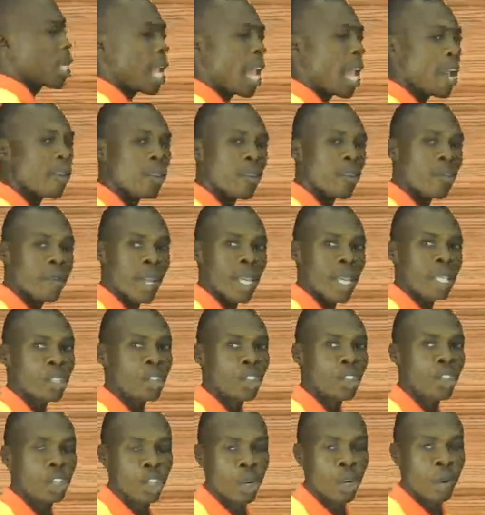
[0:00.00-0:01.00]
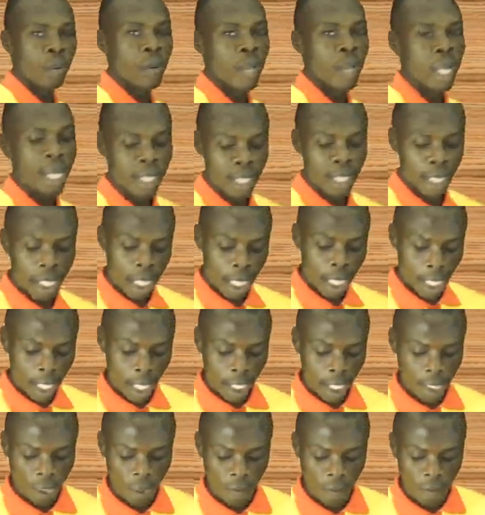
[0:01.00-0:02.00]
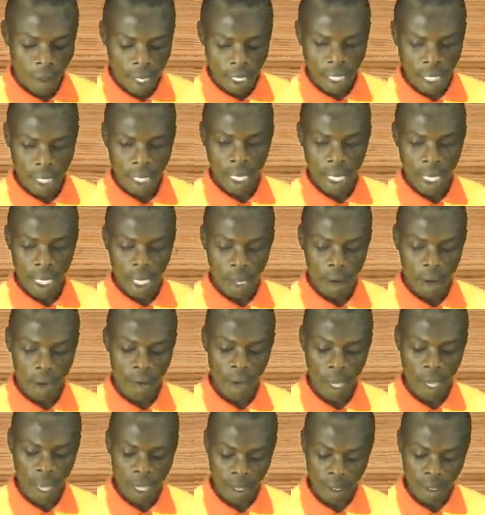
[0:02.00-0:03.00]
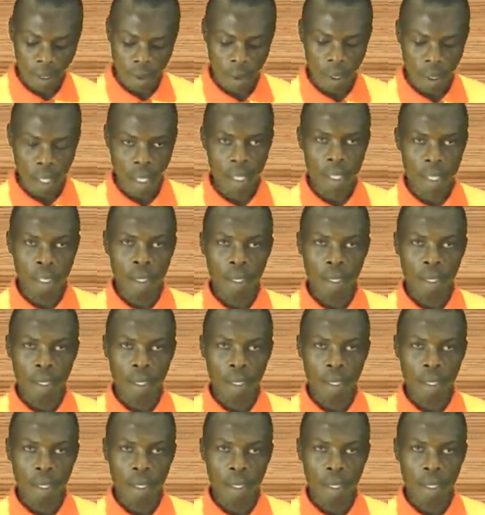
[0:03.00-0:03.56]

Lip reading: f of x, g of x, h of x, and k of x. Okay,